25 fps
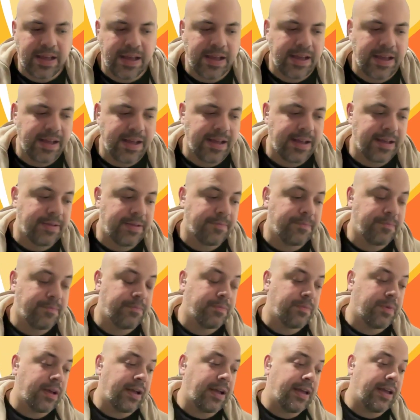
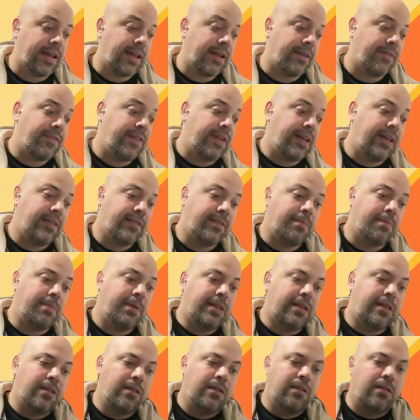and I think it's
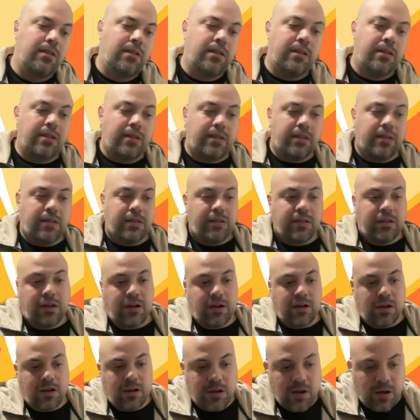a bit
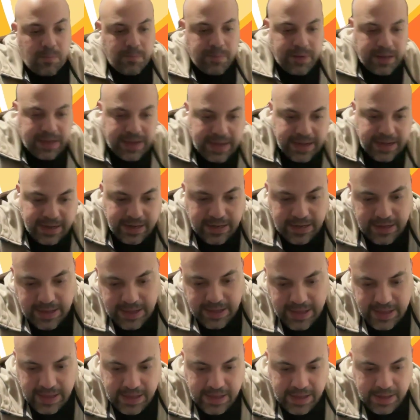
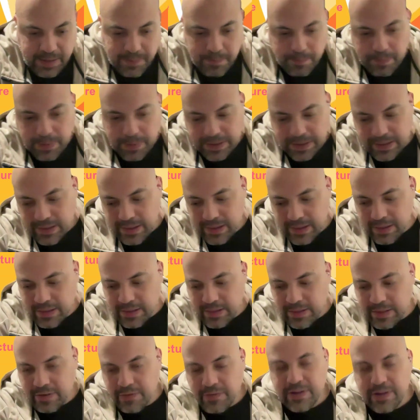complicated, but
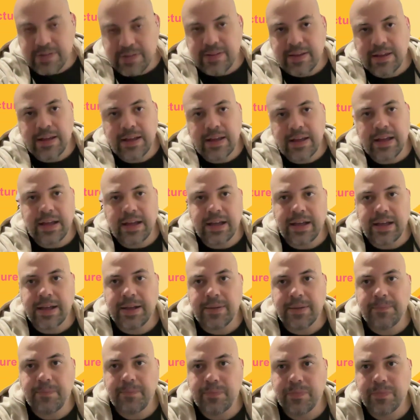there is there
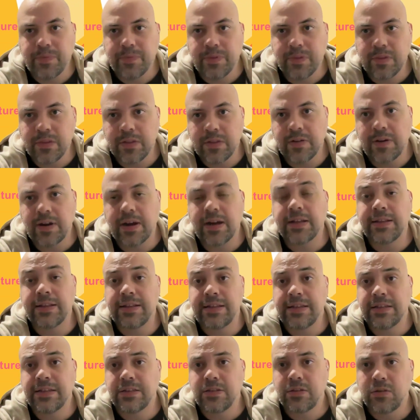are
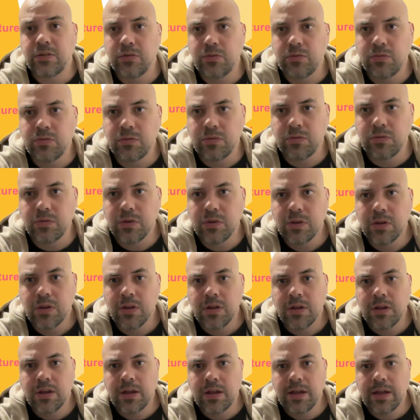at least two
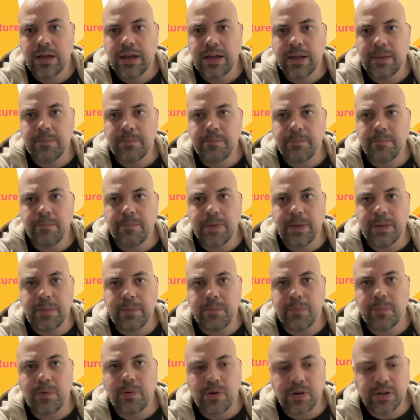
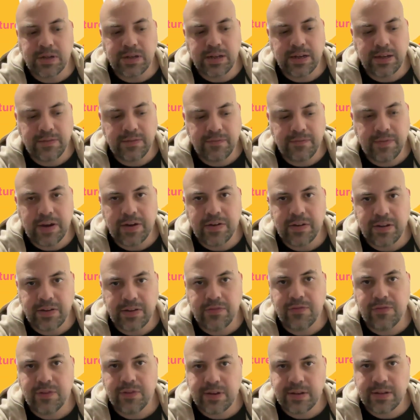important and
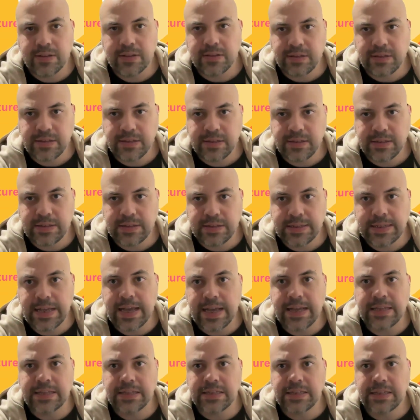very different
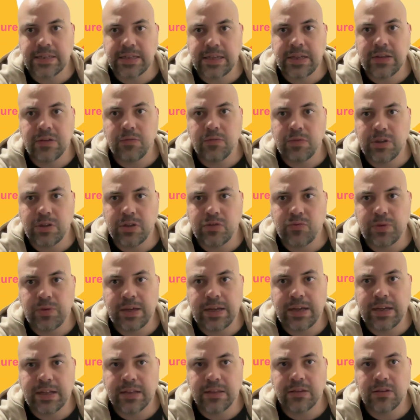sense in
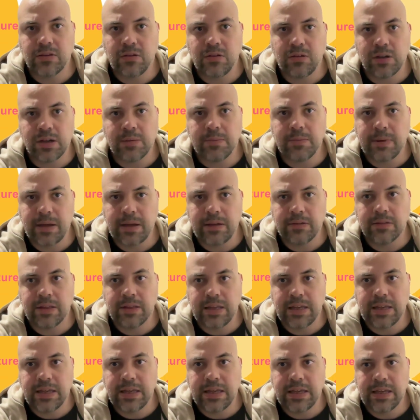which we can talk
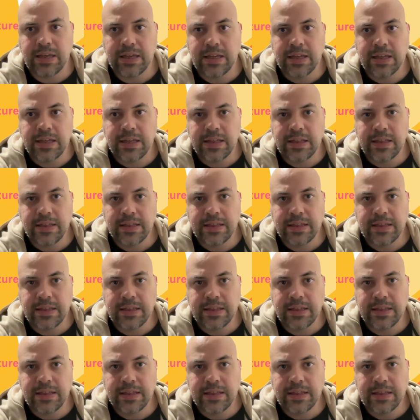about the